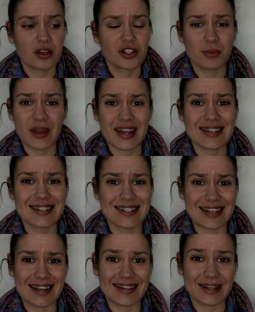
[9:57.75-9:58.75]
So be
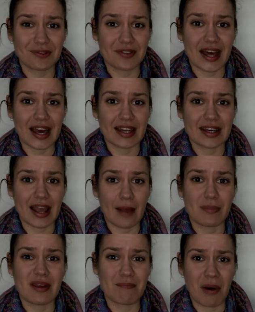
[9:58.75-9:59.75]
understanding of that and
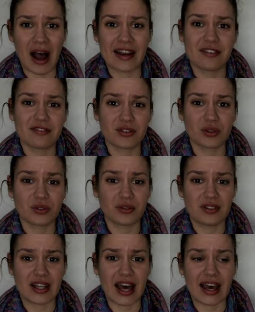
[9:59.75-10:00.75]
be mindful
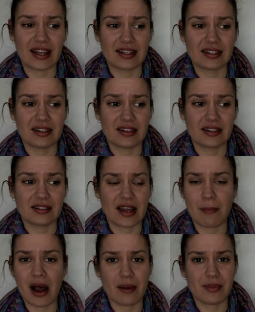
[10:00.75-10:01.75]
that there
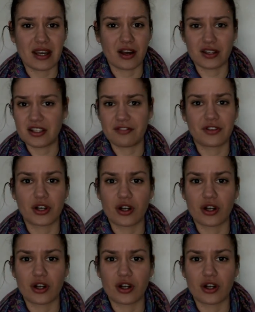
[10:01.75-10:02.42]
might be a different